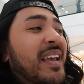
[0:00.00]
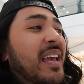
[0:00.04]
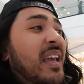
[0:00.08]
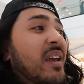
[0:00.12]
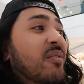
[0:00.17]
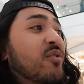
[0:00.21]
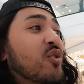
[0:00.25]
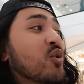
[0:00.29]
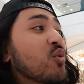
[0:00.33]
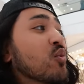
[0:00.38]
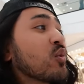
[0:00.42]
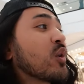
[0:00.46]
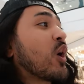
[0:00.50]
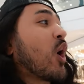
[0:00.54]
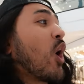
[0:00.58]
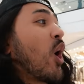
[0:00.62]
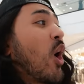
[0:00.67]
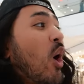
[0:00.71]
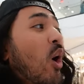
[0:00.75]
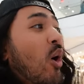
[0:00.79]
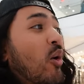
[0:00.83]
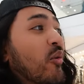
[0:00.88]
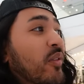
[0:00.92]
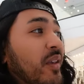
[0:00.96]
If you
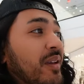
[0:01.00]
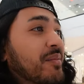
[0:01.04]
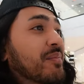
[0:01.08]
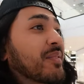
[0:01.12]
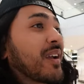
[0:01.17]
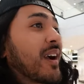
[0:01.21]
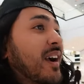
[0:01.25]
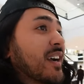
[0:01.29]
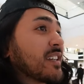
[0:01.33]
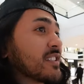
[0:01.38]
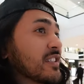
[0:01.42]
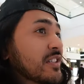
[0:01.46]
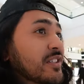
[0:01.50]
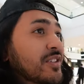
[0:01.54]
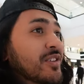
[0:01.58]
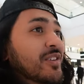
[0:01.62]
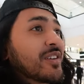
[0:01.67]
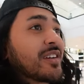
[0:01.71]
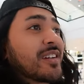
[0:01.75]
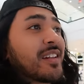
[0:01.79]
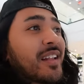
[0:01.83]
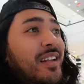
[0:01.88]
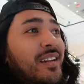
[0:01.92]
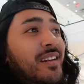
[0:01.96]
call them guys and you're
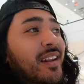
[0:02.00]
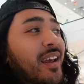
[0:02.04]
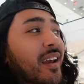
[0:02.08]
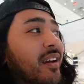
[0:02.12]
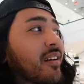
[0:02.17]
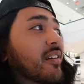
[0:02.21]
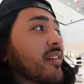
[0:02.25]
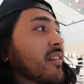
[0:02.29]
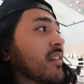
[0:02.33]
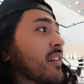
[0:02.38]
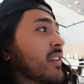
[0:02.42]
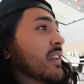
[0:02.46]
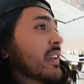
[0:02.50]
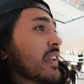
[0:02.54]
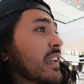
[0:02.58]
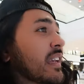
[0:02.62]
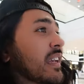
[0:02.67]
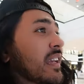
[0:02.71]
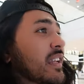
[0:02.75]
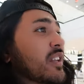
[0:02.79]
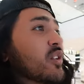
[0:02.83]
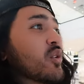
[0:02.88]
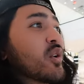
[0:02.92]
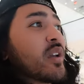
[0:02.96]
in Glendale,
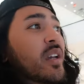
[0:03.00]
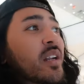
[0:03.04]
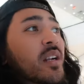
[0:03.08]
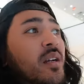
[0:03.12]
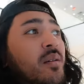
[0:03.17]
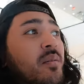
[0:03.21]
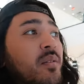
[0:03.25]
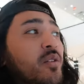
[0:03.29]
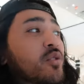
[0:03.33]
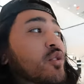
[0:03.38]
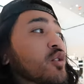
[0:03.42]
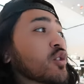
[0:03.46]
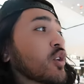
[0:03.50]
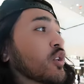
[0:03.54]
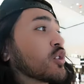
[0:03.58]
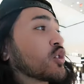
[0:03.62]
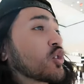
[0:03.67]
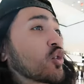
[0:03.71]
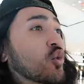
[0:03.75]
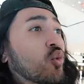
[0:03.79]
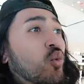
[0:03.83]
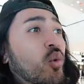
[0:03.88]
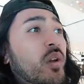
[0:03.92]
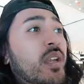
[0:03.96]
and you hit up, you search
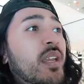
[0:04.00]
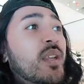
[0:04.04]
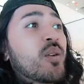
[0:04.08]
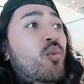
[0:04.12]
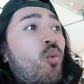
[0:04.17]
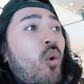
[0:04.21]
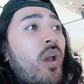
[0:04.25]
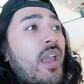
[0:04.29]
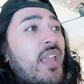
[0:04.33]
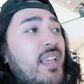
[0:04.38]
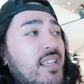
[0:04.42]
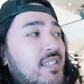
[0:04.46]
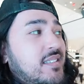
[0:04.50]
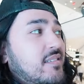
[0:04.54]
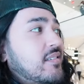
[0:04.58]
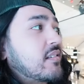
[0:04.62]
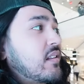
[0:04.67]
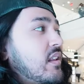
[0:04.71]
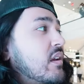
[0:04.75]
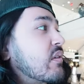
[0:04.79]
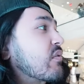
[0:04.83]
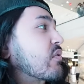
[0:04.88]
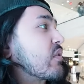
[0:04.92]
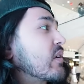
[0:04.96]
Greenways
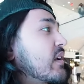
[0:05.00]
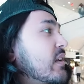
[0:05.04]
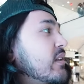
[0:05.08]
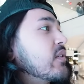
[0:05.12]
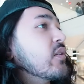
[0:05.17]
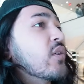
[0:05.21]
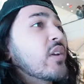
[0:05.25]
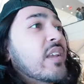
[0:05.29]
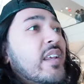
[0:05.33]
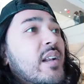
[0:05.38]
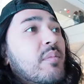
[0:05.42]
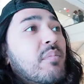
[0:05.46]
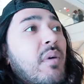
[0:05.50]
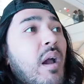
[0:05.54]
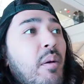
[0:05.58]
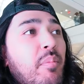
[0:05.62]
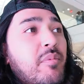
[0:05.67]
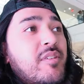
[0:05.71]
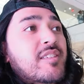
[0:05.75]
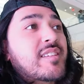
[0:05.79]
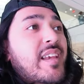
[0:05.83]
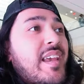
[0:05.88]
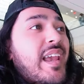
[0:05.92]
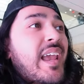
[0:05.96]
Delivery, and you hit them up
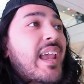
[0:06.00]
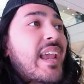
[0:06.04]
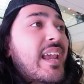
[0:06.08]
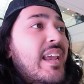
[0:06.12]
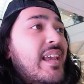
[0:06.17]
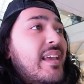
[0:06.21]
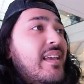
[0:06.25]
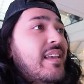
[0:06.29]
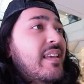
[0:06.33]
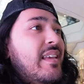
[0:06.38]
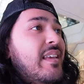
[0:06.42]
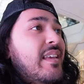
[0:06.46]
and say, hey,